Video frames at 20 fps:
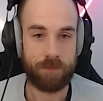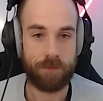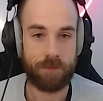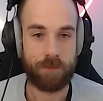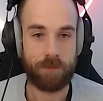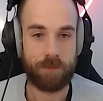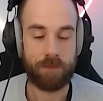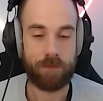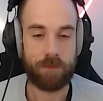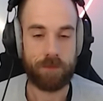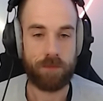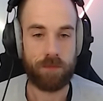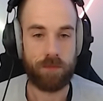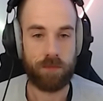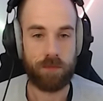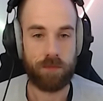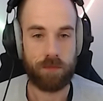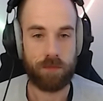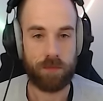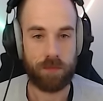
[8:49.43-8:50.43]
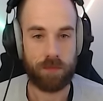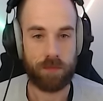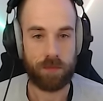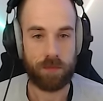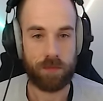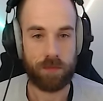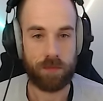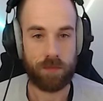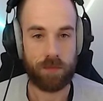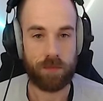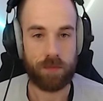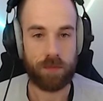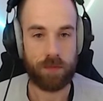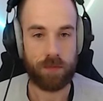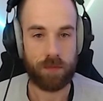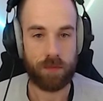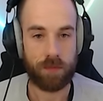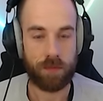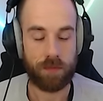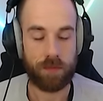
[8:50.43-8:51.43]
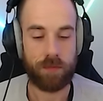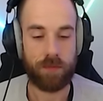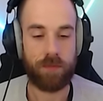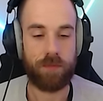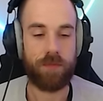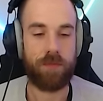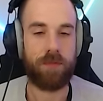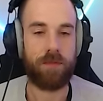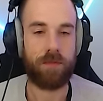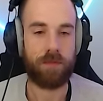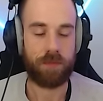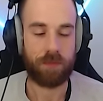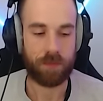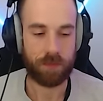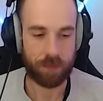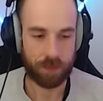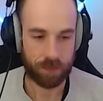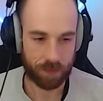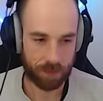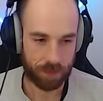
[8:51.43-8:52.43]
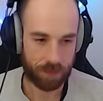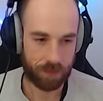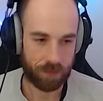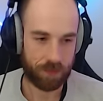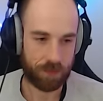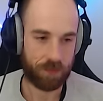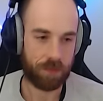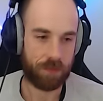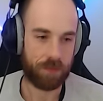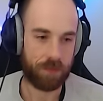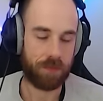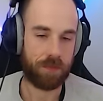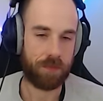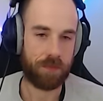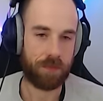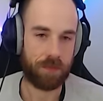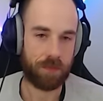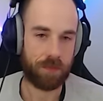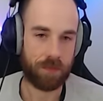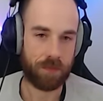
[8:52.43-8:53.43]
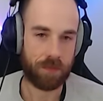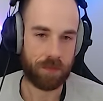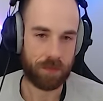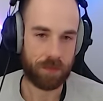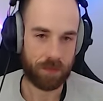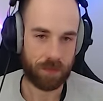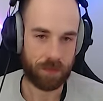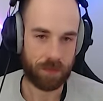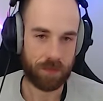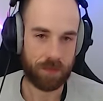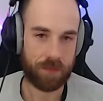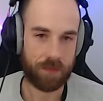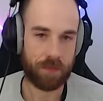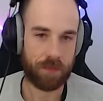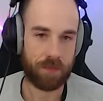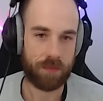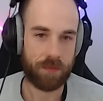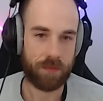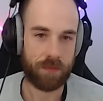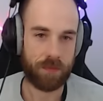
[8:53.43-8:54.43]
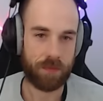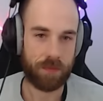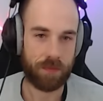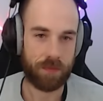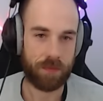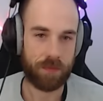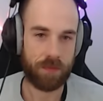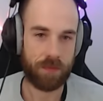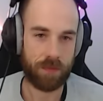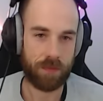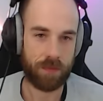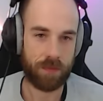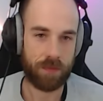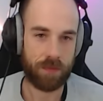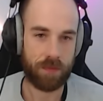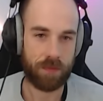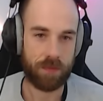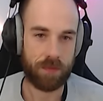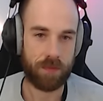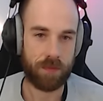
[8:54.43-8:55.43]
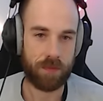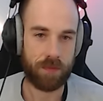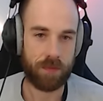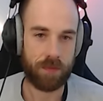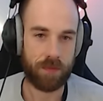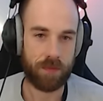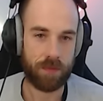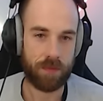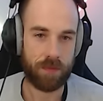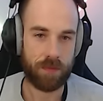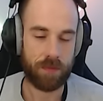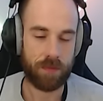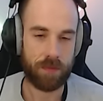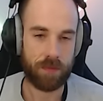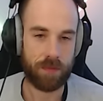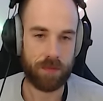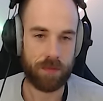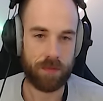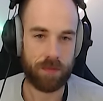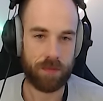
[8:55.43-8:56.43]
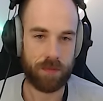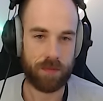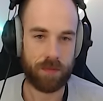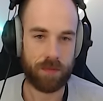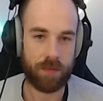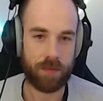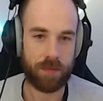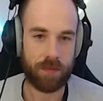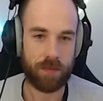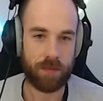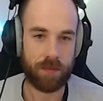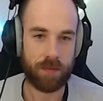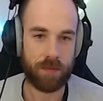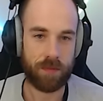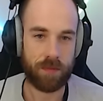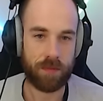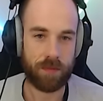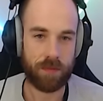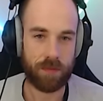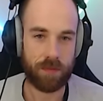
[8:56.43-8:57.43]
(silent)